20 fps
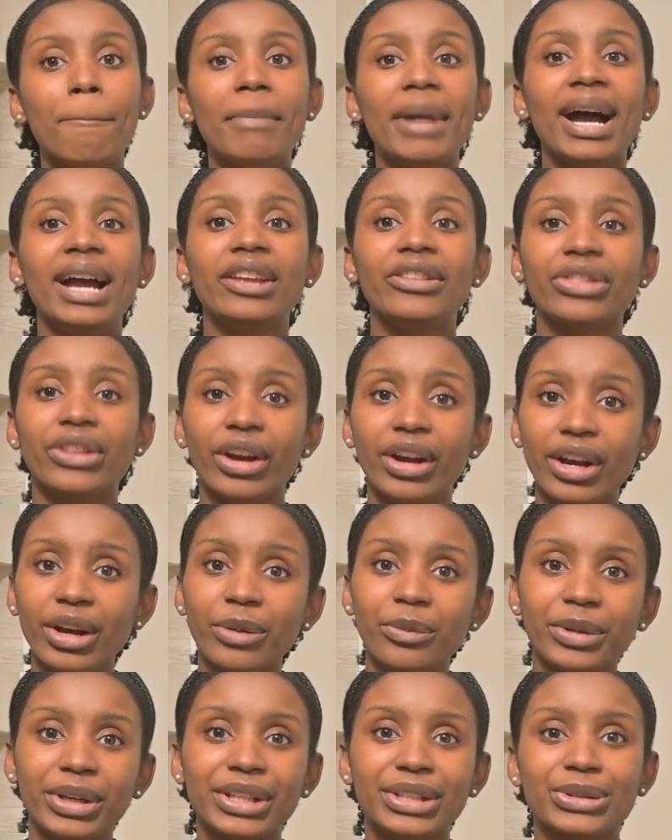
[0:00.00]
My
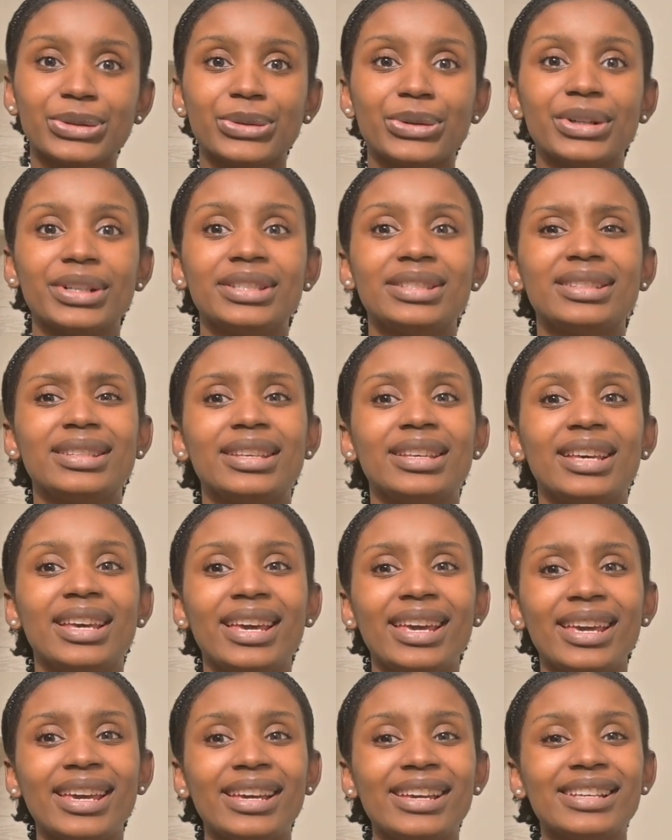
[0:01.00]
third resource
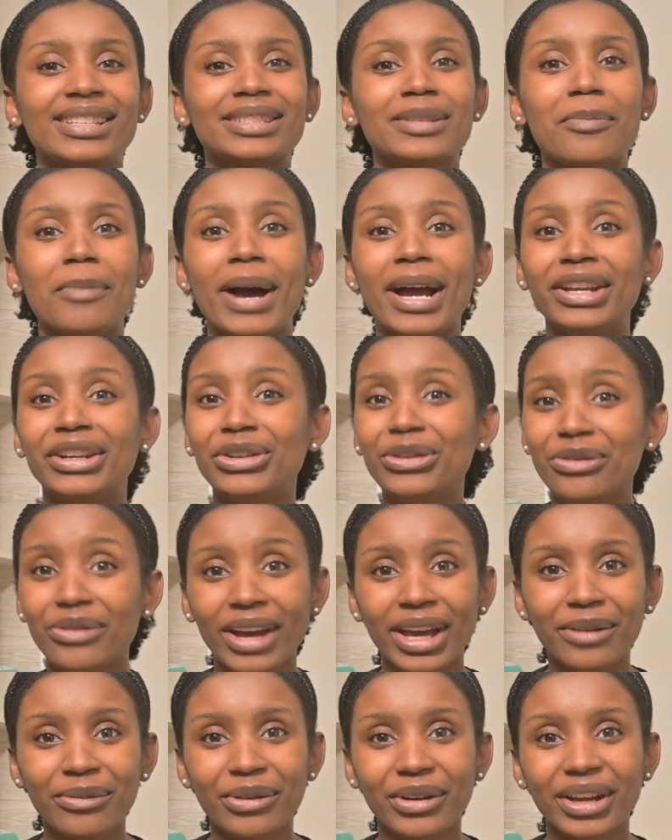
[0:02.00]
is my new
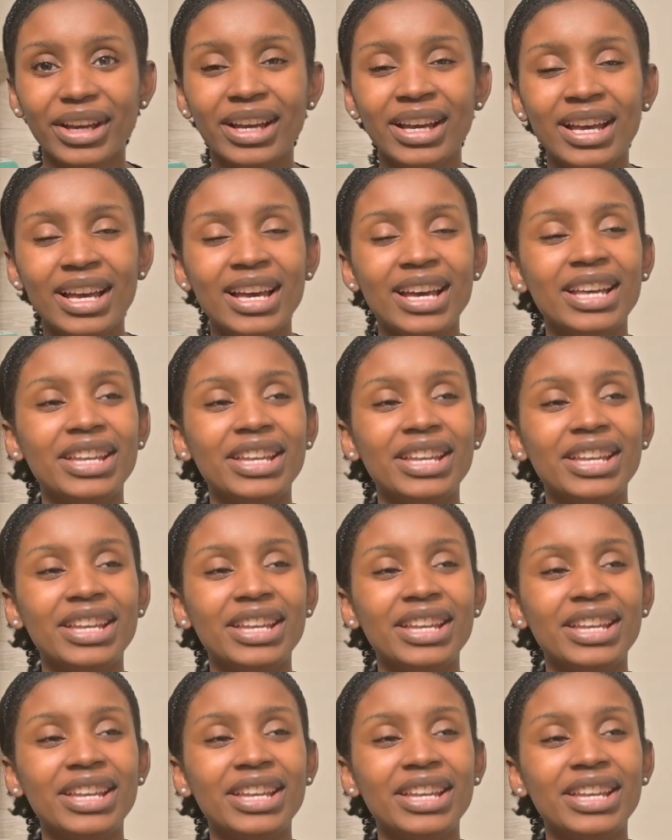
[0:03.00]
favorite.